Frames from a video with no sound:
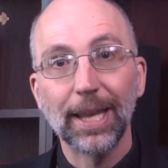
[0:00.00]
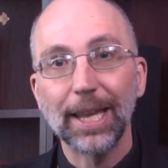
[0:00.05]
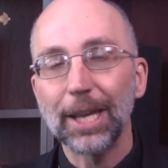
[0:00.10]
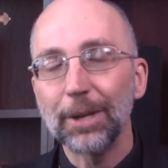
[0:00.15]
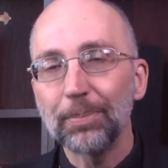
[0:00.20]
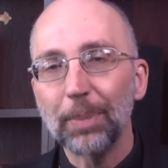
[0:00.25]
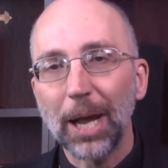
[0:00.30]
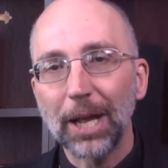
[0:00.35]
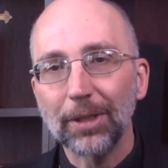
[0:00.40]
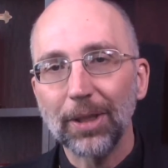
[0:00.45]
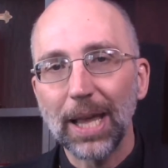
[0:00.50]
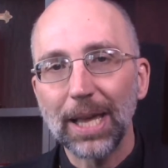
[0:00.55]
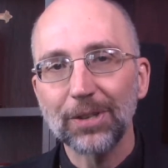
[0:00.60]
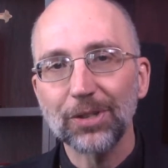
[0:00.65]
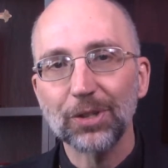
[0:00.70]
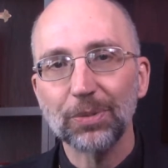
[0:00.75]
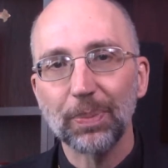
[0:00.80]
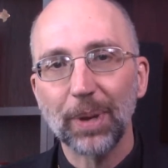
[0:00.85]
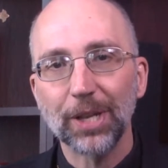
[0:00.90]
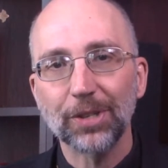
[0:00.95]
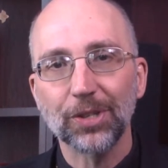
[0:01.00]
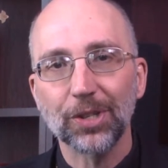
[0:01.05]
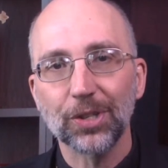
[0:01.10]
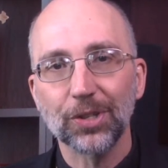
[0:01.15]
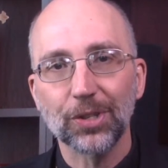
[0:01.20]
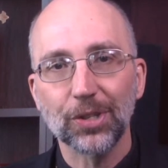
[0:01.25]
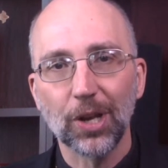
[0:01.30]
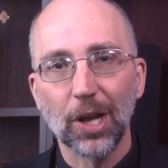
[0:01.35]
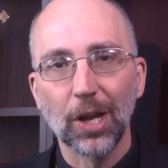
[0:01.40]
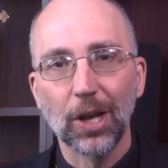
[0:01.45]
In my last
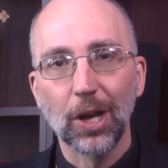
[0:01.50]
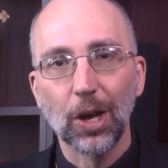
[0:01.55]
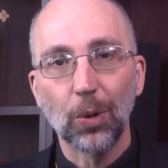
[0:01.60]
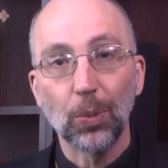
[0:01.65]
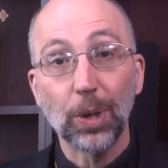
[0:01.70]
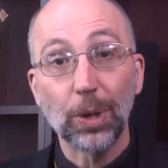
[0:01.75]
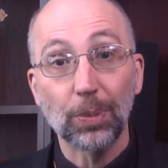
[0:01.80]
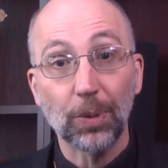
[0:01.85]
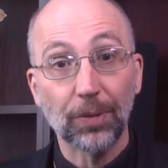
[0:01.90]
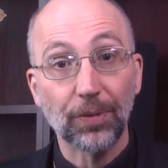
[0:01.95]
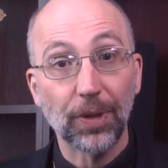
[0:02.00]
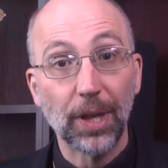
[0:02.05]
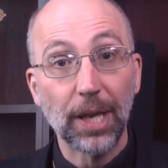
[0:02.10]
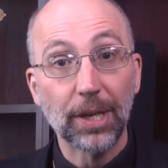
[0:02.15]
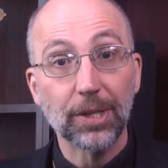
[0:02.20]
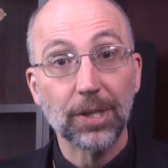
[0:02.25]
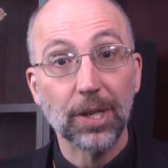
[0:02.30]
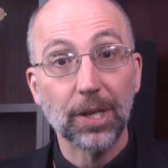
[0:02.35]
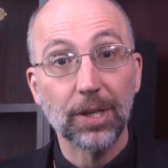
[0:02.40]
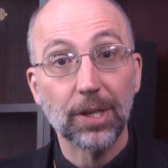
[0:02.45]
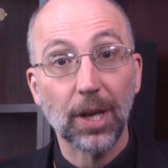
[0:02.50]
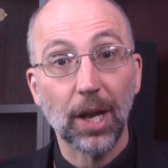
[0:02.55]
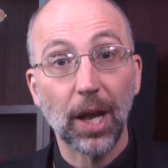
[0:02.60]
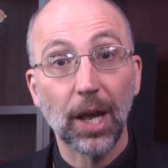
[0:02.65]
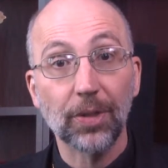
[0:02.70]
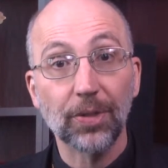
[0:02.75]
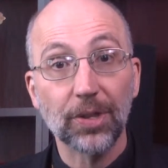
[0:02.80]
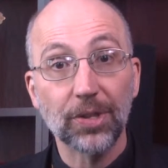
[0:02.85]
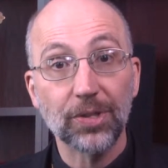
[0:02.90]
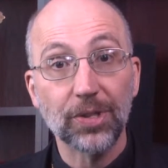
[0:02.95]
message, we reflected
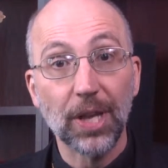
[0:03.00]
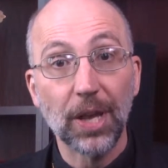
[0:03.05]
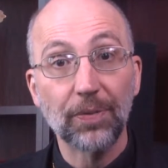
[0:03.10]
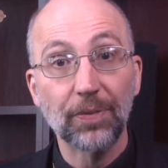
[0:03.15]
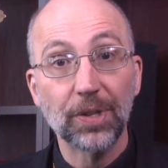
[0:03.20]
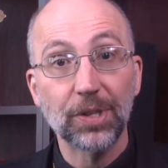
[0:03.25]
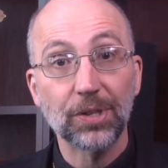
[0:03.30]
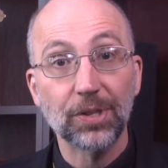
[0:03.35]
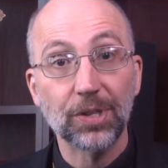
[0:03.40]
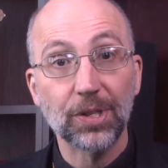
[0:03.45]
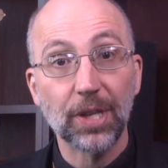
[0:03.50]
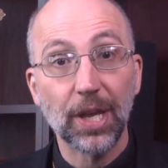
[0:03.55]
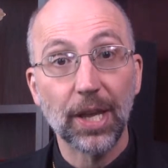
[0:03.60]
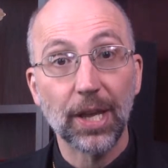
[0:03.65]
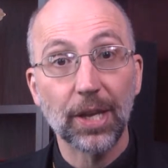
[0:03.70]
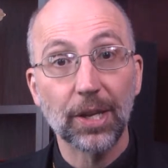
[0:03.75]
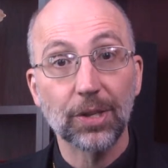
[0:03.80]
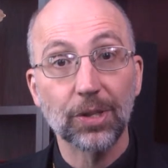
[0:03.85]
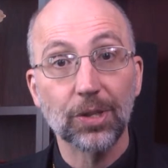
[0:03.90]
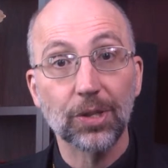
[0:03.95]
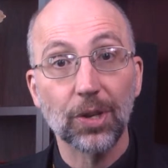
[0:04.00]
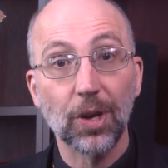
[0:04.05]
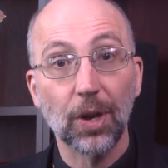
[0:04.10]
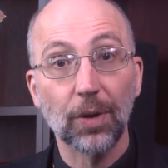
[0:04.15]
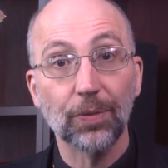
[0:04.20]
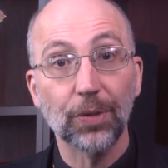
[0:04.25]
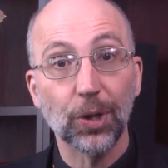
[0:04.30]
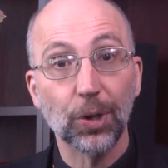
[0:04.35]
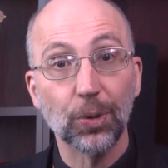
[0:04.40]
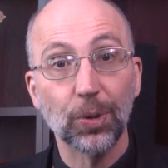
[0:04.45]
on the seventh stage
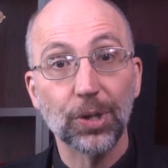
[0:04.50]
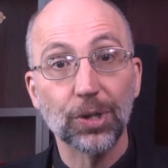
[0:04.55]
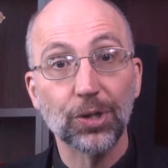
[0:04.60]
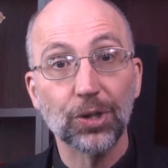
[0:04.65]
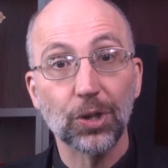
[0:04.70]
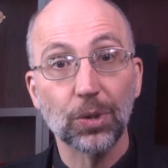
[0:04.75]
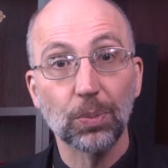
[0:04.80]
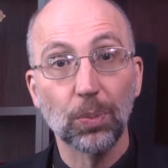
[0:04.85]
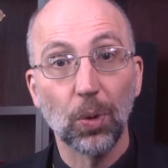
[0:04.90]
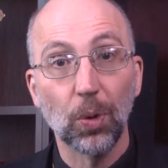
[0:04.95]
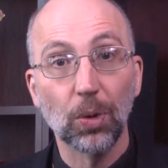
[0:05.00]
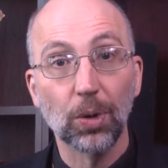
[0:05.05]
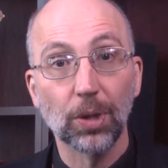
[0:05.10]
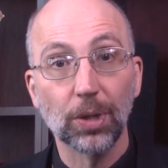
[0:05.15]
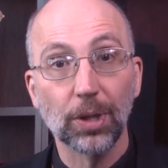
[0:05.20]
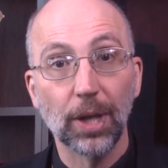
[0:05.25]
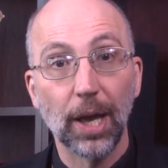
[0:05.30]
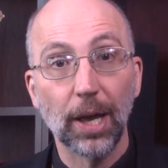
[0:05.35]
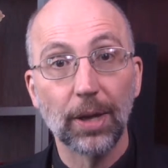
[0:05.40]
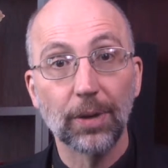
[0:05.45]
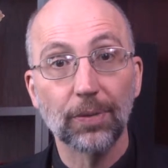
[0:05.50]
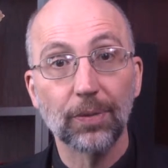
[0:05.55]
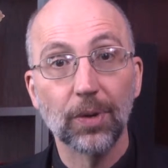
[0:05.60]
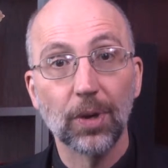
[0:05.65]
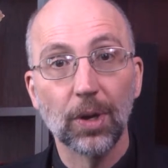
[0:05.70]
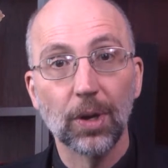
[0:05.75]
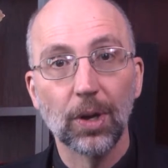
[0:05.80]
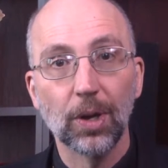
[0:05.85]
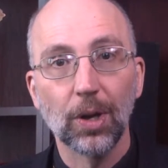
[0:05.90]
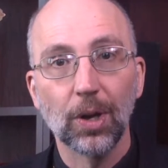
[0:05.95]
of the Christian moral life,
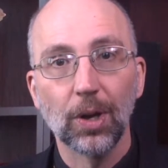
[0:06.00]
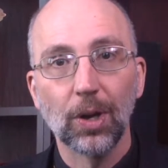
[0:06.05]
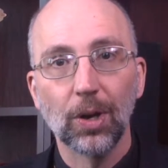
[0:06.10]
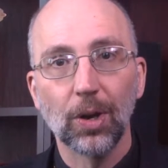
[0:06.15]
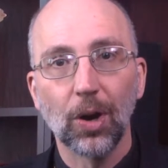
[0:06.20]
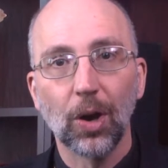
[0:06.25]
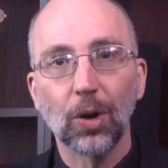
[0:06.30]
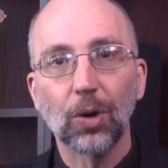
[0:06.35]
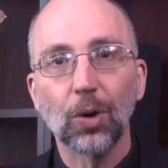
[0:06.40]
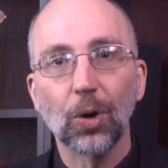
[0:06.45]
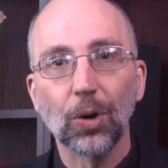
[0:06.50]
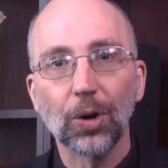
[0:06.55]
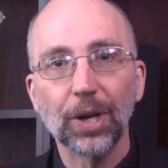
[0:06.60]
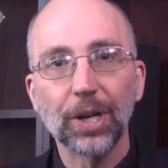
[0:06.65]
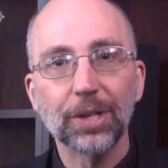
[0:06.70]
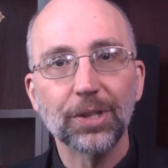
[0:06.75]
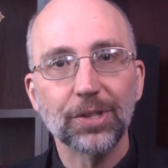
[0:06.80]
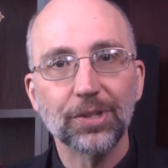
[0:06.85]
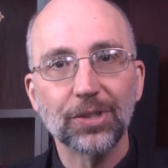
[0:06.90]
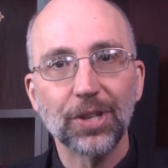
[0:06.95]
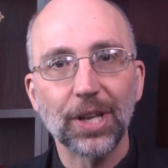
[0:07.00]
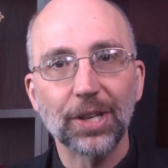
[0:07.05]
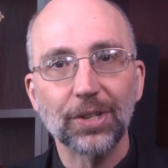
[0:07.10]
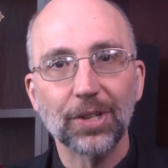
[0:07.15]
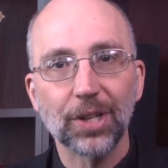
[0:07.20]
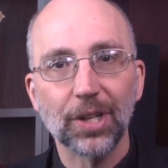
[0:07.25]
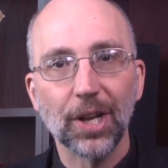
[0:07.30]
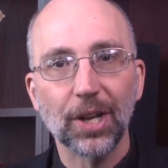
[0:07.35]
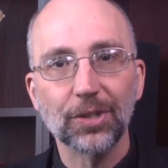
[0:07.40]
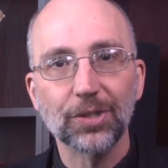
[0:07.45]
according to St.
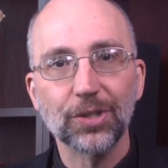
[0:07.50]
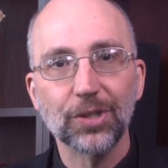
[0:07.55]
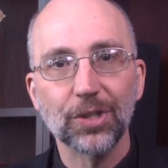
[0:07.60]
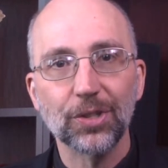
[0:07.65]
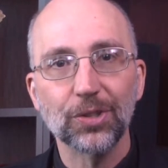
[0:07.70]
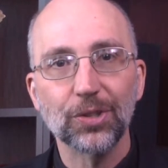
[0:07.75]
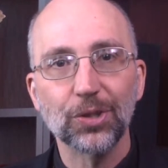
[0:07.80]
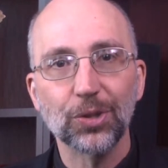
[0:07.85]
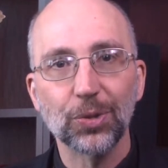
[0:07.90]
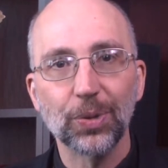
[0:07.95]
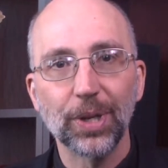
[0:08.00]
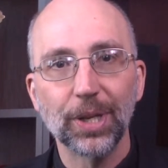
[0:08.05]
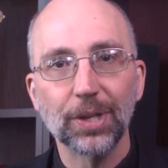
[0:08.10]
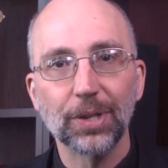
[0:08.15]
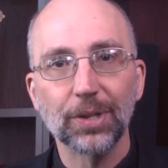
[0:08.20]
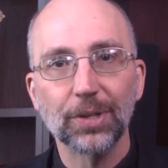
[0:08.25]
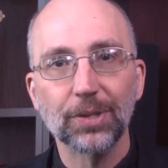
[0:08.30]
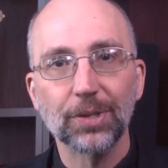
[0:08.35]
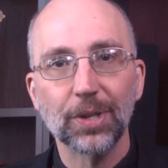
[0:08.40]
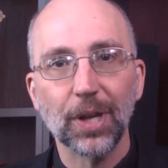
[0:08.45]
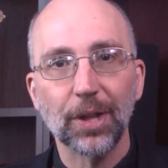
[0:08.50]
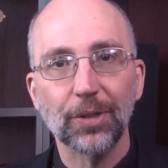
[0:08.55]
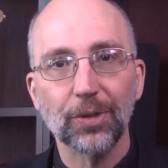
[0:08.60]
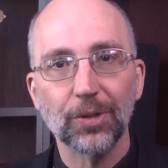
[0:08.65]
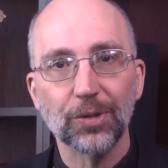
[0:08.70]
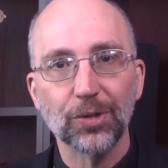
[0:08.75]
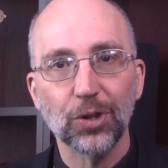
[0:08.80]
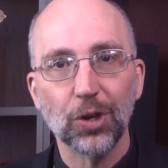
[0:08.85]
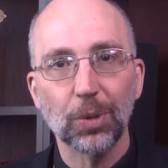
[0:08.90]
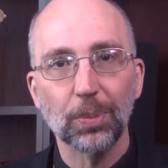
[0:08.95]
Augustine's treatise on the
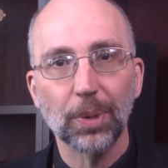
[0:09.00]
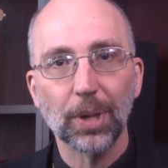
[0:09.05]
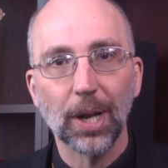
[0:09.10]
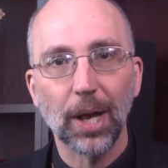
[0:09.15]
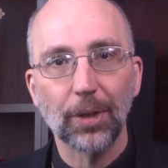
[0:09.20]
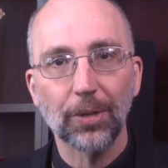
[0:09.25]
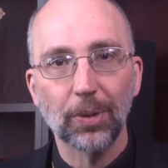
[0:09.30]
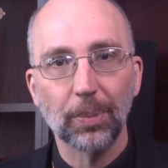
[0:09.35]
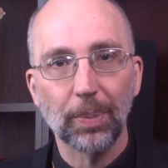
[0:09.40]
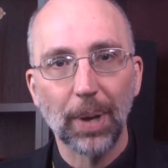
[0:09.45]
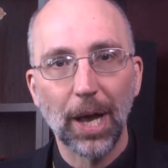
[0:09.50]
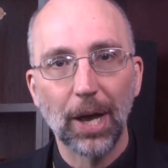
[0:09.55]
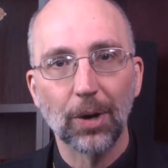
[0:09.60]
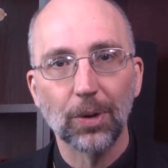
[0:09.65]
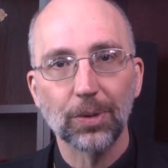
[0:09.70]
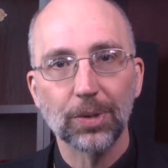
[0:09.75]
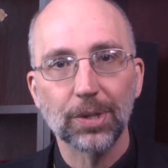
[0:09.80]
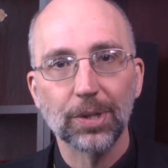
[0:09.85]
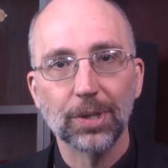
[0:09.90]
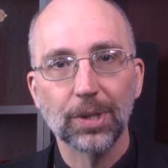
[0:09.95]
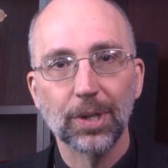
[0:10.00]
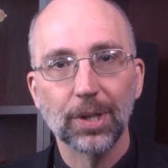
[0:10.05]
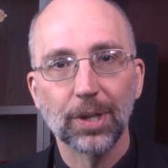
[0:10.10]
Sermon on the Mount.